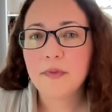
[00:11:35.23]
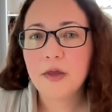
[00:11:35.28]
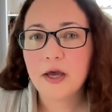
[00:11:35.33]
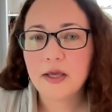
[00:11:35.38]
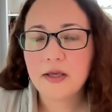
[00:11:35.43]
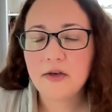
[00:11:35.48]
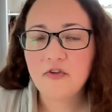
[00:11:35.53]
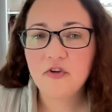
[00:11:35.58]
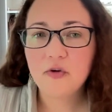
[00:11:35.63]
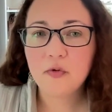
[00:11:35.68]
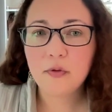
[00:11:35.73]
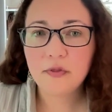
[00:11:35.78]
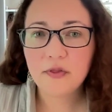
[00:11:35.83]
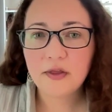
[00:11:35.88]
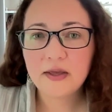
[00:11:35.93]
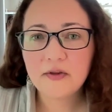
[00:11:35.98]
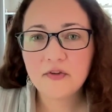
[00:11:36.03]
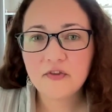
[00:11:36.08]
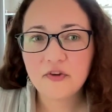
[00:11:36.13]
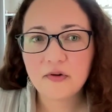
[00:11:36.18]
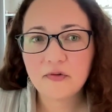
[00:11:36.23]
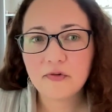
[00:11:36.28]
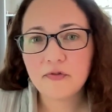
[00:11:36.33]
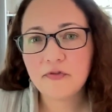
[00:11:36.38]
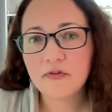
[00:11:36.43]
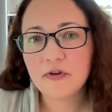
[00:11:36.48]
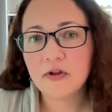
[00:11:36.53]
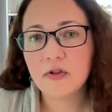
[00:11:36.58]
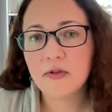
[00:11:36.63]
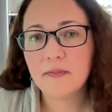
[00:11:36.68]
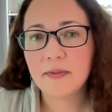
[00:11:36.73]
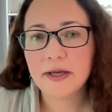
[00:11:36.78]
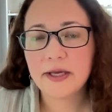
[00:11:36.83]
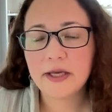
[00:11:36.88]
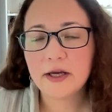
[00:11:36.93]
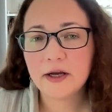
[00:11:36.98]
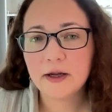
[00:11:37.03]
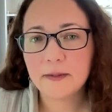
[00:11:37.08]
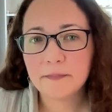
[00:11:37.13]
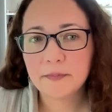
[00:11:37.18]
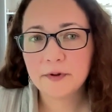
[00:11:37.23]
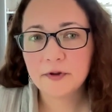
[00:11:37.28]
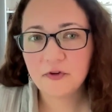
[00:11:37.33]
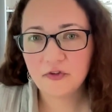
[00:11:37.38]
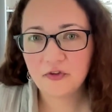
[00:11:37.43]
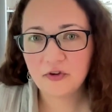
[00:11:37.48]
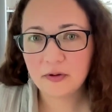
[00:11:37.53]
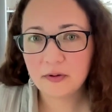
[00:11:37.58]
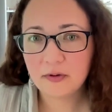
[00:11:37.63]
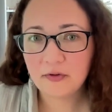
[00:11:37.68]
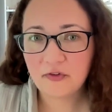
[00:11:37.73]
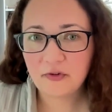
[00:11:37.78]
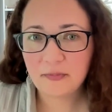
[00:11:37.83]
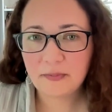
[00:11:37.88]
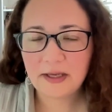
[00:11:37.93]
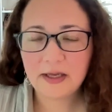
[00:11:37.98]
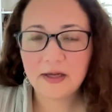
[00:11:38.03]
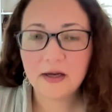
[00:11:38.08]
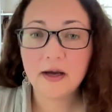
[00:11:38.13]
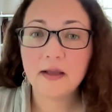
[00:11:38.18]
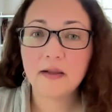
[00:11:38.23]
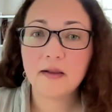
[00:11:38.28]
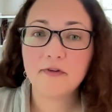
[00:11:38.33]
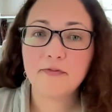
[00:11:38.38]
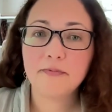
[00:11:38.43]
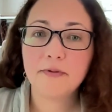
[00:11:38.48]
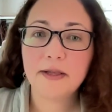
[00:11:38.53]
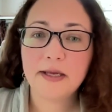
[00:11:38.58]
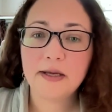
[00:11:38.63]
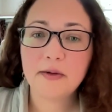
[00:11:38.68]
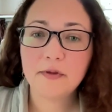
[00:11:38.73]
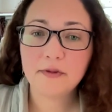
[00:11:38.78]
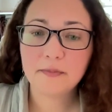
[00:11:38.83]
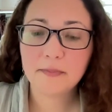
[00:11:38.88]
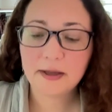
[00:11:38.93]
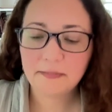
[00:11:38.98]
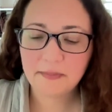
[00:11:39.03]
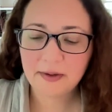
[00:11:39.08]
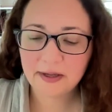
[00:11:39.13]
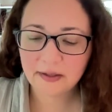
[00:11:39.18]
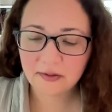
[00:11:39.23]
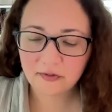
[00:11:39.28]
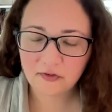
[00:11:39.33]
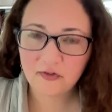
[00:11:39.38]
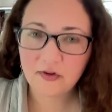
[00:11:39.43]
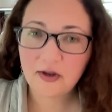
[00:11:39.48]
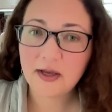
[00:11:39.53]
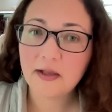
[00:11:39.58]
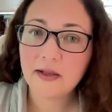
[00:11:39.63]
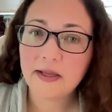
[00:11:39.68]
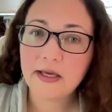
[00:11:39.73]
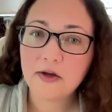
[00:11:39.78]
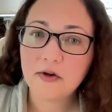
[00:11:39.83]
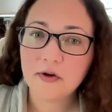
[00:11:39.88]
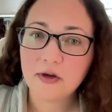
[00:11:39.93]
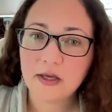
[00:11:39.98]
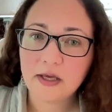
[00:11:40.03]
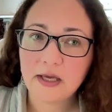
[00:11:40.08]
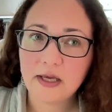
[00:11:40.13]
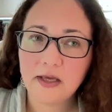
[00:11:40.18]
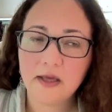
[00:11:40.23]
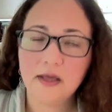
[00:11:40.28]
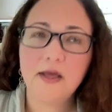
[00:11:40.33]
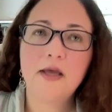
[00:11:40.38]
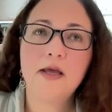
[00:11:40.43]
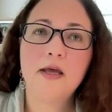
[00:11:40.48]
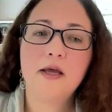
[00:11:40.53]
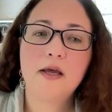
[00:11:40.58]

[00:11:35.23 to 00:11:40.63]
I do things that fill my cup, so to speak. I love playing with my pets. I like cooking.